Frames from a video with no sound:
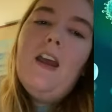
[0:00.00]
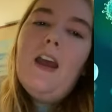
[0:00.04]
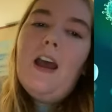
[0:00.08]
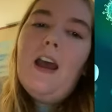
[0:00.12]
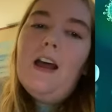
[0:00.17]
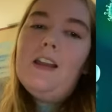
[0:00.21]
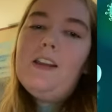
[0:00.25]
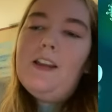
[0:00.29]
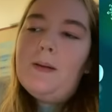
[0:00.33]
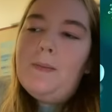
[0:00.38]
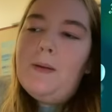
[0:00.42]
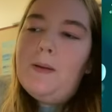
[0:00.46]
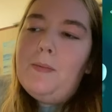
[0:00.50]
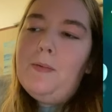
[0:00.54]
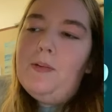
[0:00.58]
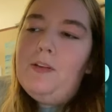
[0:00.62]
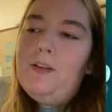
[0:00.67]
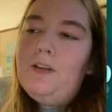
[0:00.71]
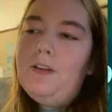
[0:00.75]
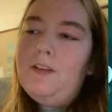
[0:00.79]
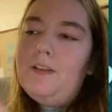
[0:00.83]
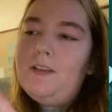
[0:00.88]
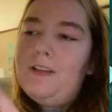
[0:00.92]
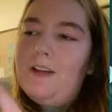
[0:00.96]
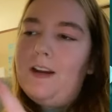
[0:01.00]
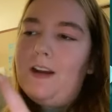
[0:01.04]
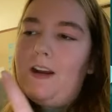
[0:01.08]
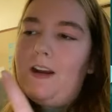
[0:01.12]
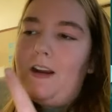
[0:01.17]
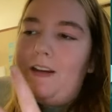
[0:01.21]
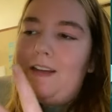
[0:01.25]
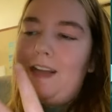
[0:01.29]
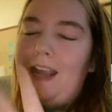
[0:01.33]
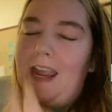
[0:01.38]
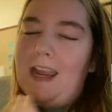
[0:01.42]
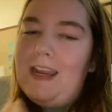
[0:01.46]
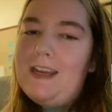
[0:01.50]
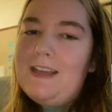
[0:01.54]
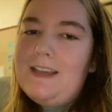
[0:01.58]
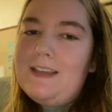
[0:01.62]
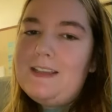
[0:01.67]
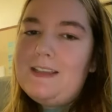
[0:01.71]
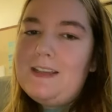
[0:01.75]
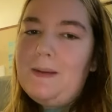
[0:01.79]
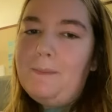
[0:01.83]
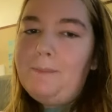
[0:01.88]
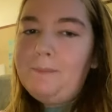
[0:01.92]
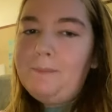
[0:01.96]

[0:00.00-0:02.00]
A lot of people lose their taste